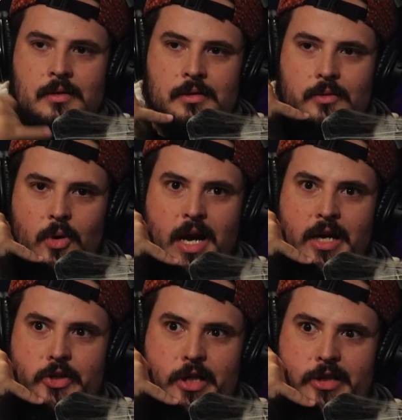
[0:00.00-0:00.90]
sleep with a window.
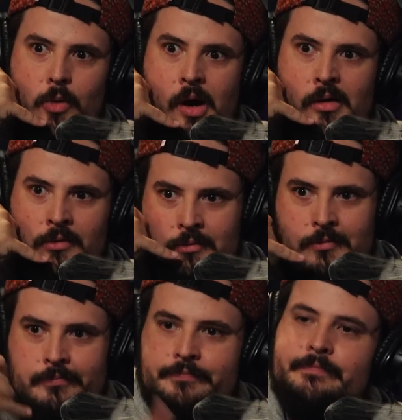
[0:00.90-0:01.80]
you on.
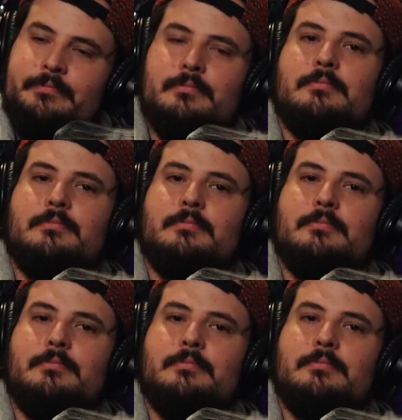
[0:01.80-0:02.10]
You, you